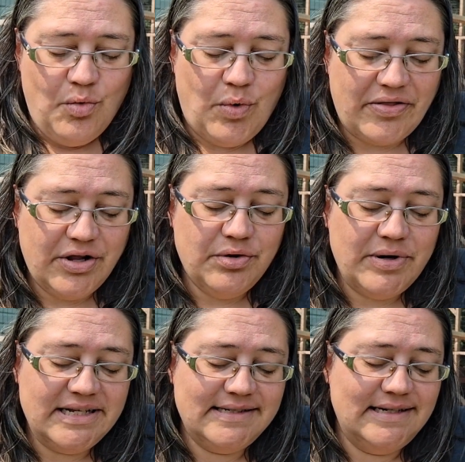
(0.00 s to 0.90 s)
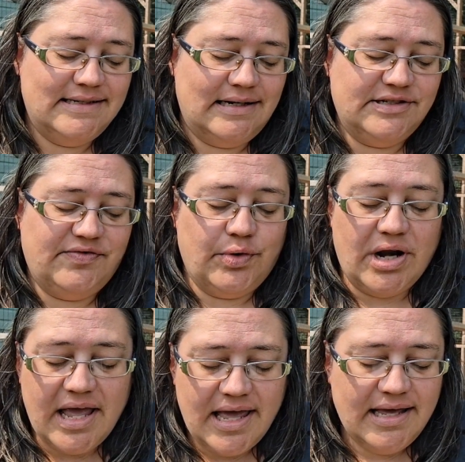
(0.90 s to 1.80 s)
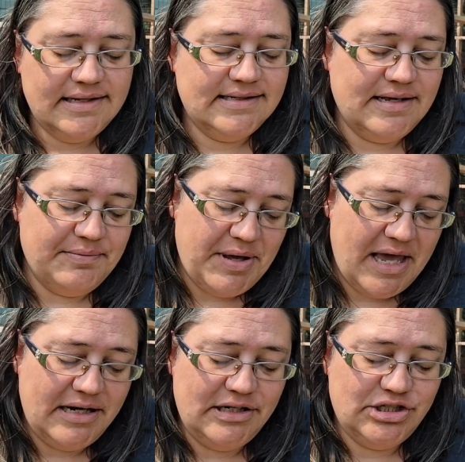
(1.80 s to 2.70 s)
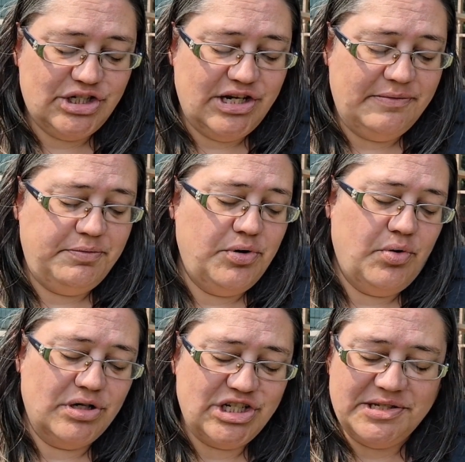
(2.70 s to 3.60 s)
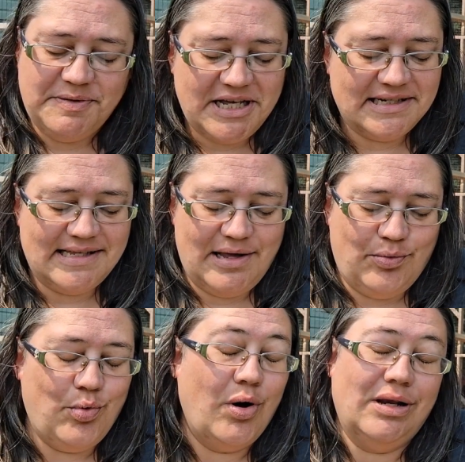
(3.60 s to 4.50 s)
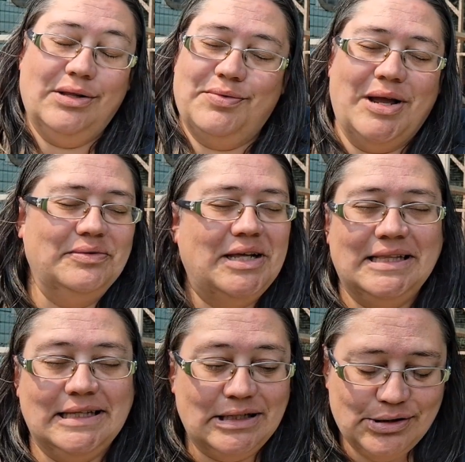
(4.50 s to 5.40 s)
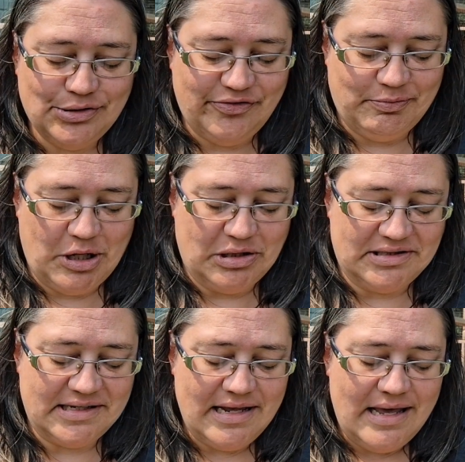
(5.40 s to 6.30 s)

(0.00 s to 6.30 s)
Whether you're raising ducks for eggs, companionship, or just because they waddle around like little goofballs,